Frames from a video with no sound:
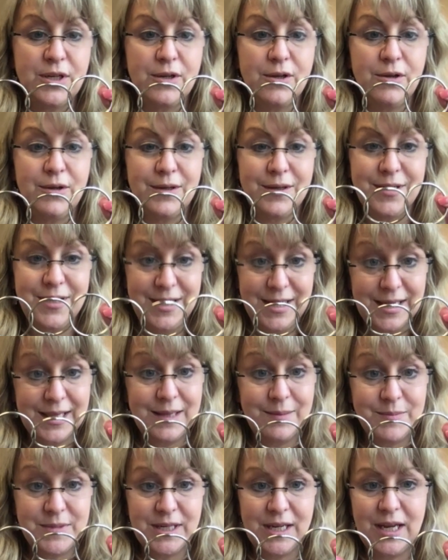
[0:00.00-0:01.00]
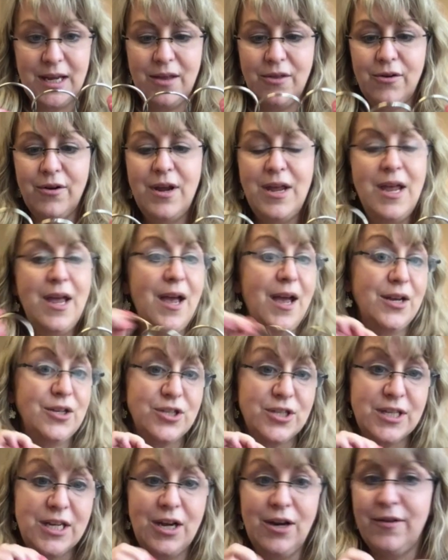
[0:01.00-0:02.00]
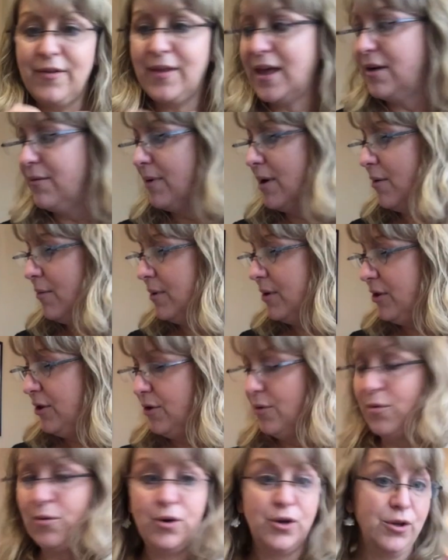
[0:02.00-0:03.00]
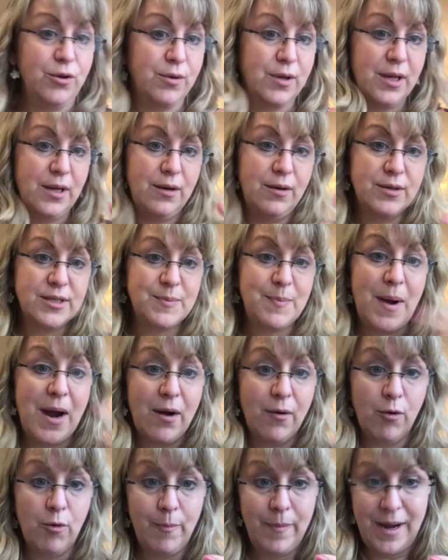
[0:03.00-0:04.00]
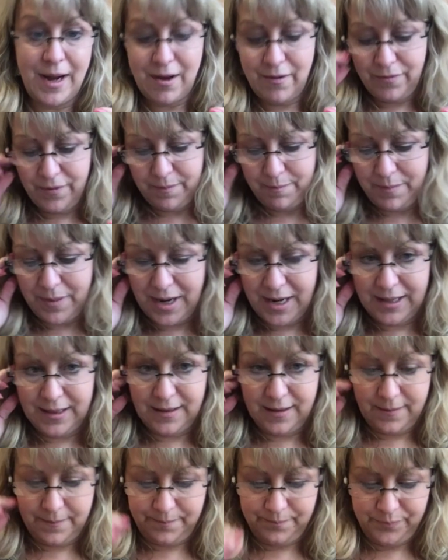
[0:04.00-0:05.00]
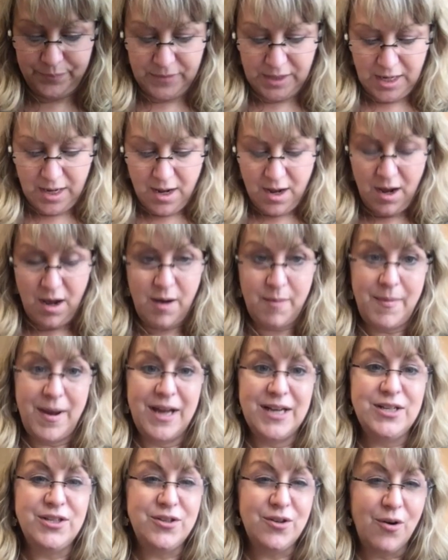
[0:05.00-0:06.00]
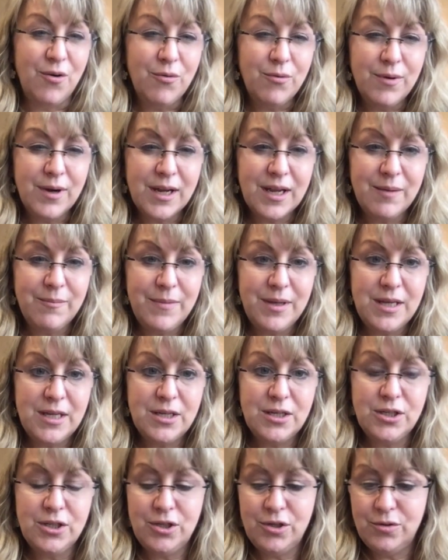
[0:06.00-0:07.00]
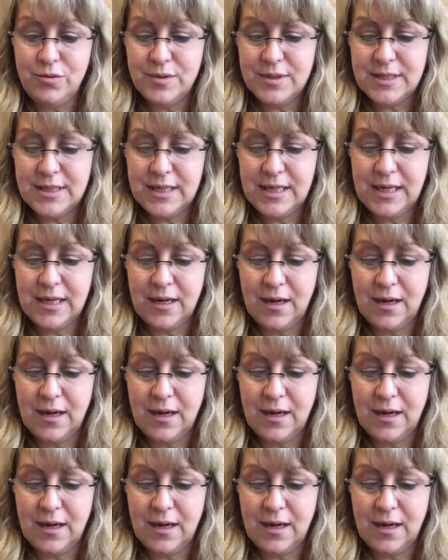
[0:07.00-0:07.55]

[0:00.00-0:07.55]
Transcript: connect them together and just carry that around with you, or you can spiral bind them. I don't recommend using